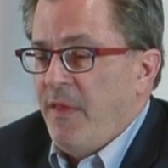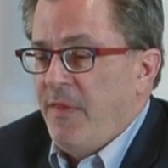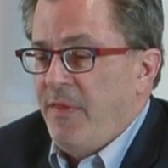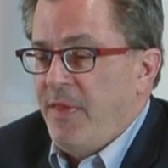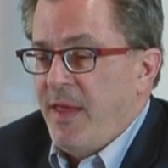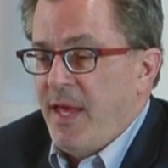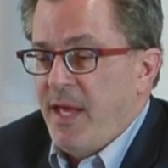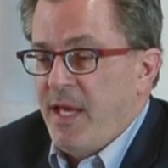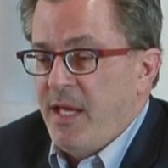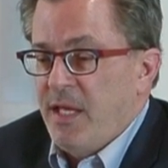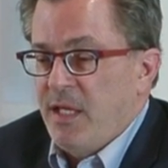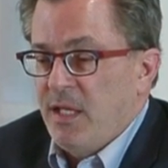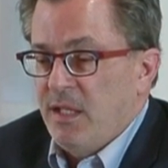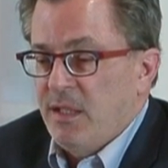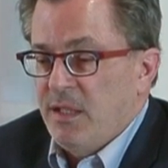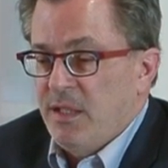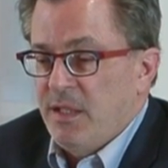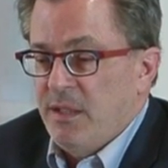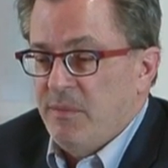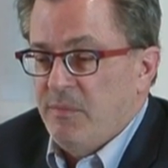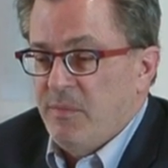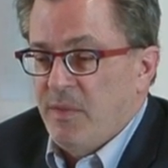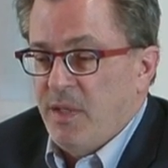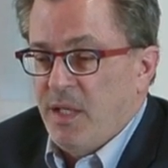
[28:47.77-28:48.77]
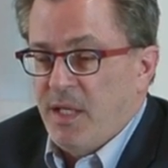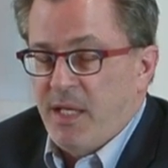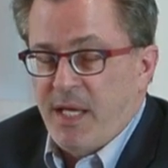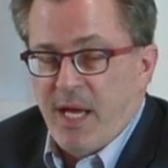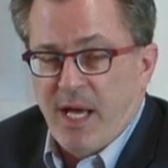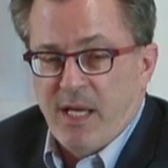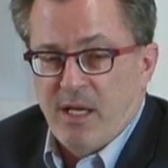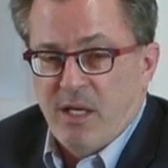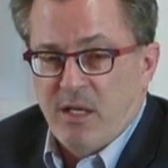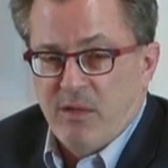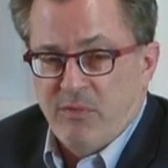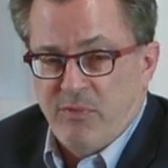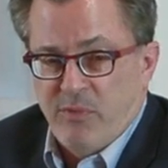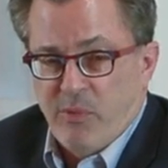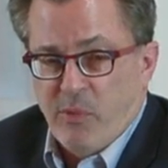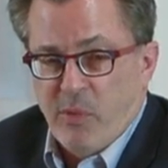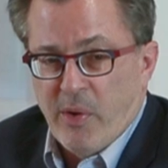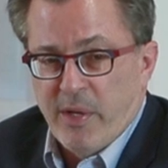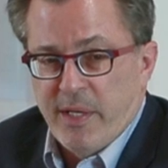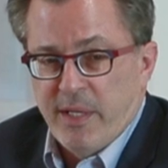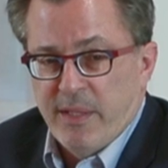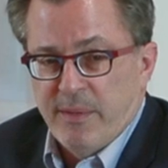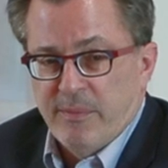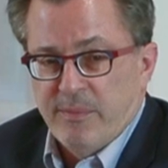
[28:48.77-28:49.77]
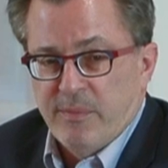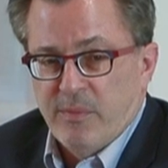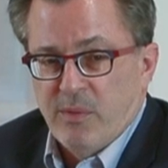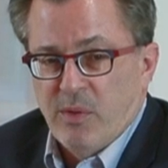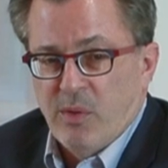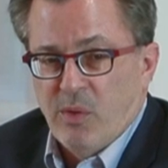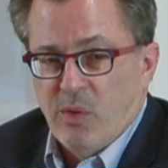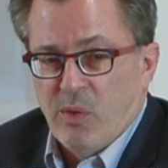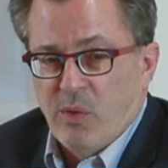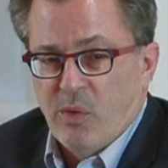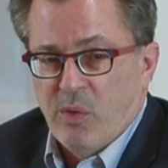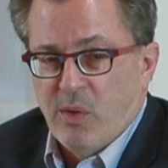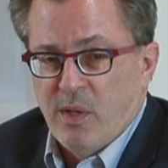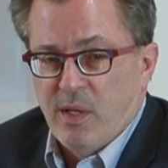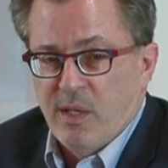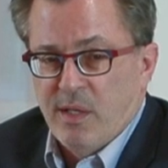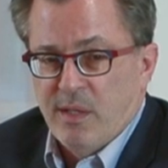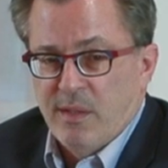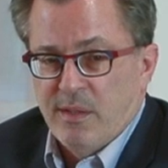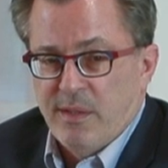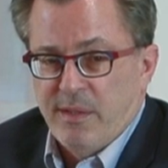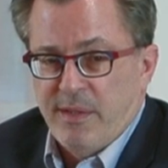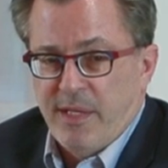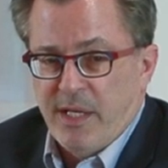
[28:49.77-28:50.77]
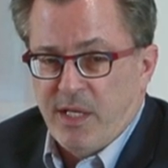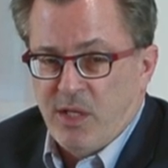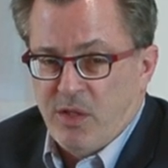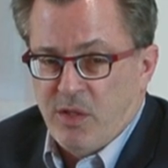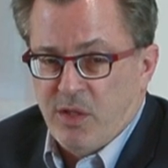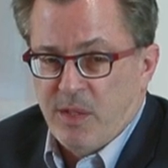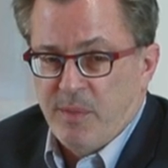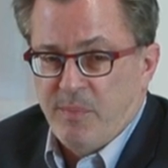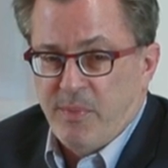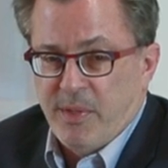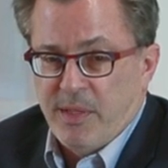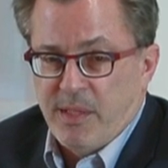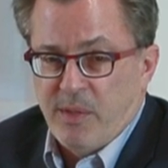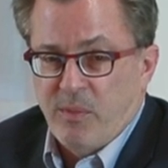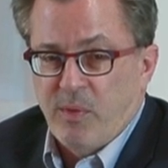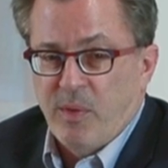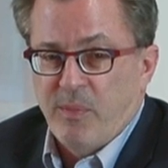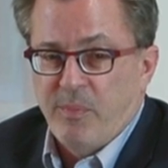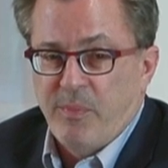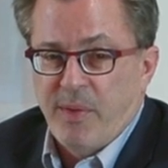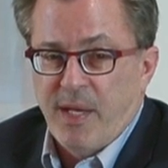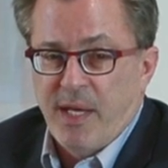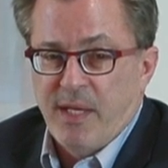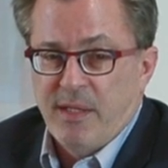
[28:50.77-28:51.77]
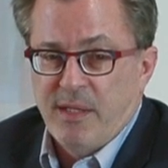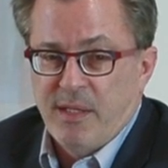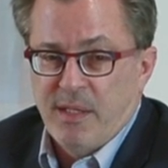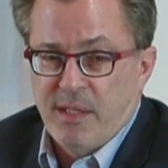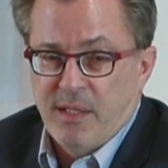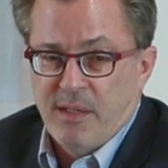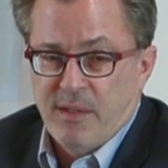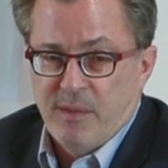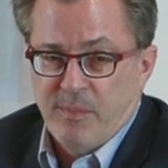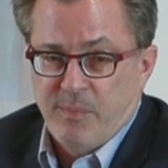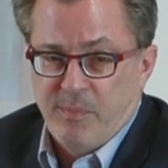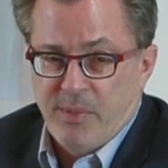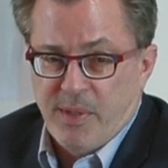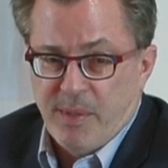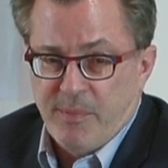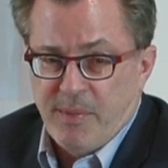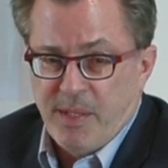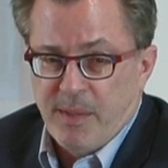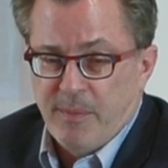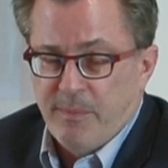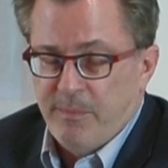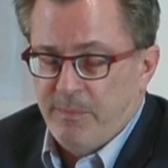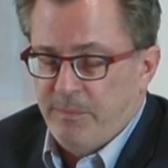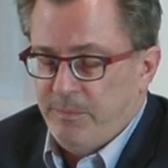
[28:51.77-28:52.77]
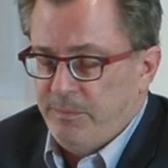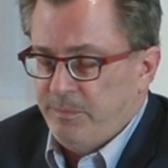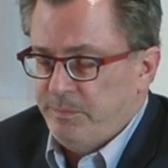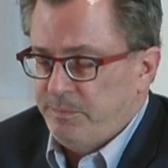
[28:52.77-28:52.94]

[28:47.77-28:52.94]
they cannot afford it, or they could but they won't pay the premium,